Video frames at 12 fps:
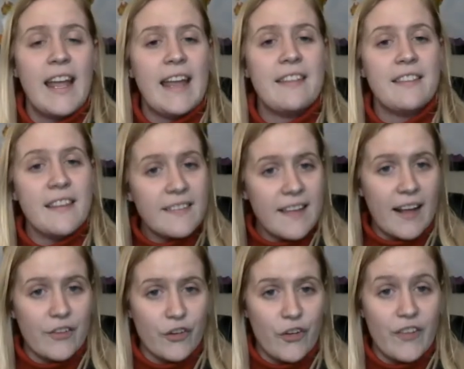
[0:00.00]
In this
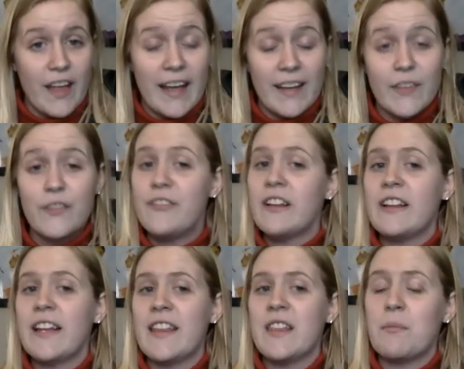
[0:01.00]
exercise, fill
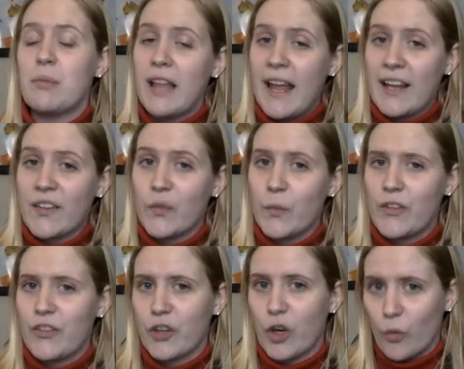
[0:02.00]
in the blanks
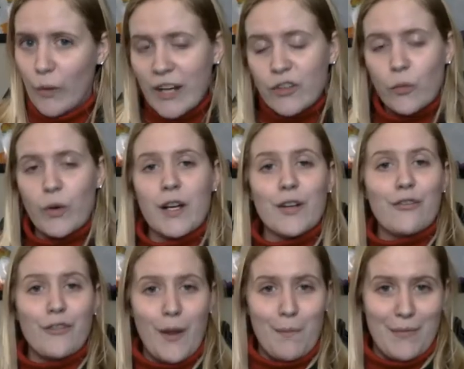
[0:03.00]
with the correct word
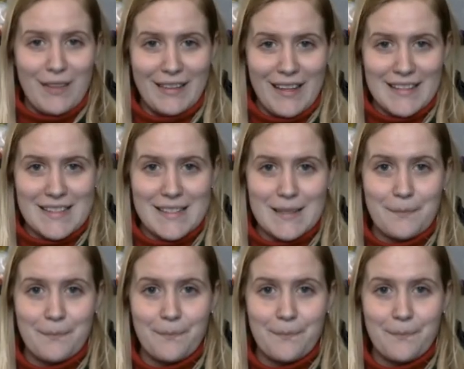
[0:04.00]
from the list.